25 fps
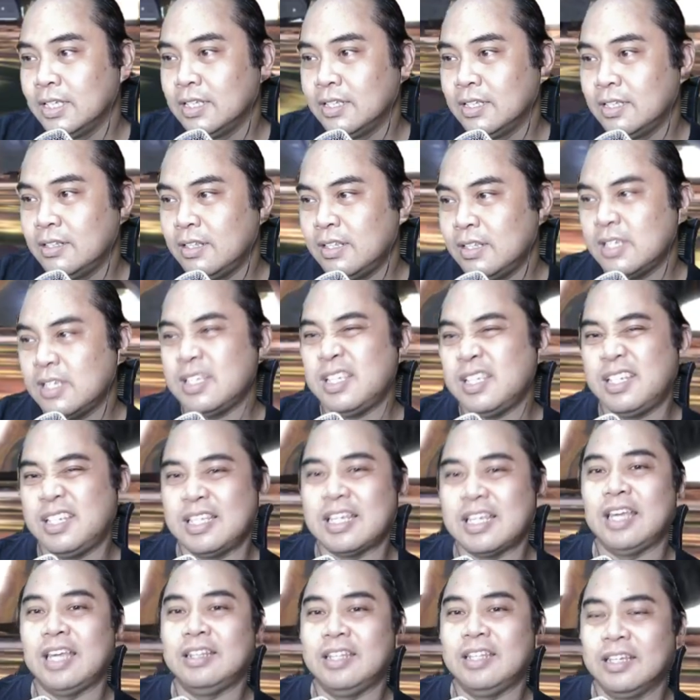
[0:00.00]
This is
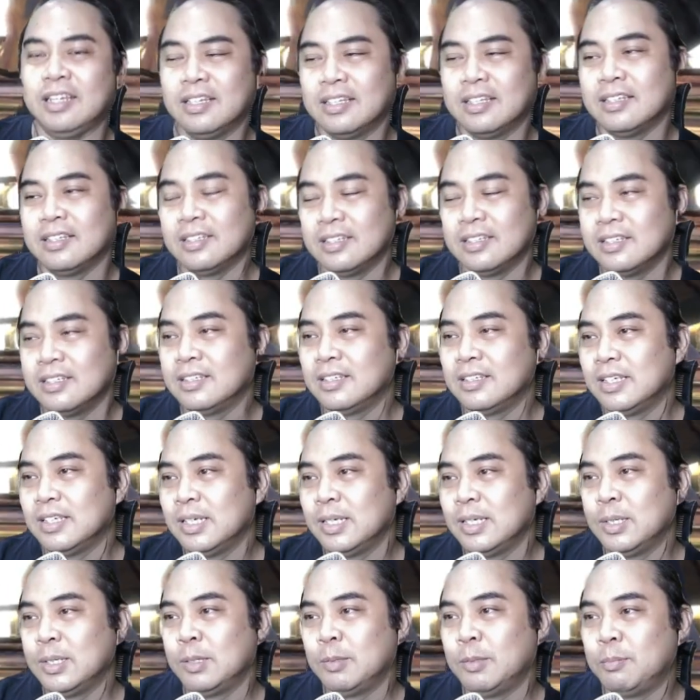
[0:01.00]
exciting.
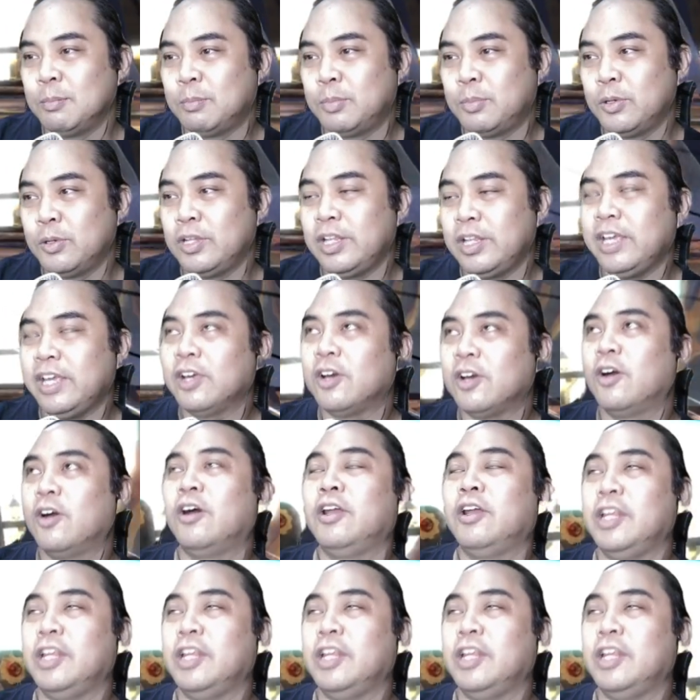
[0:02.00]
Pulling on a